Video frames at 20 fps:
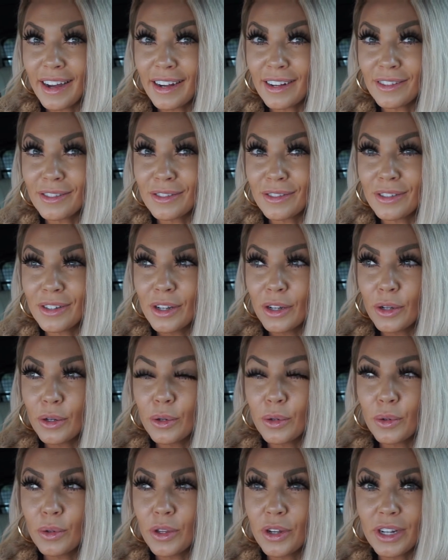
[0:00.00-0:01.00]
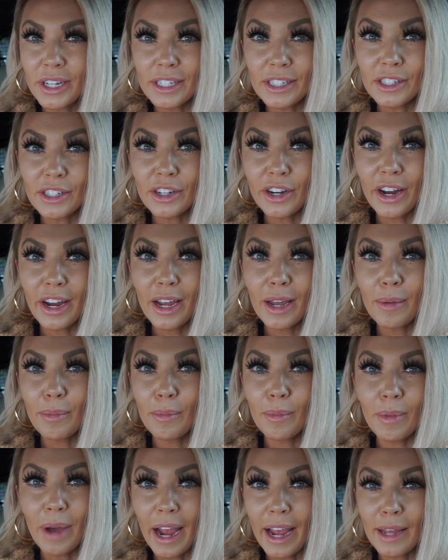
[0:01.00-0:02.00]
I don't know their
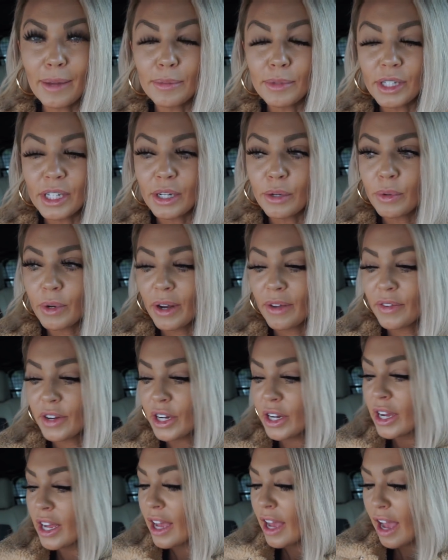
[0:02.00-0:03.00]
Instagram, IMGA, whatever.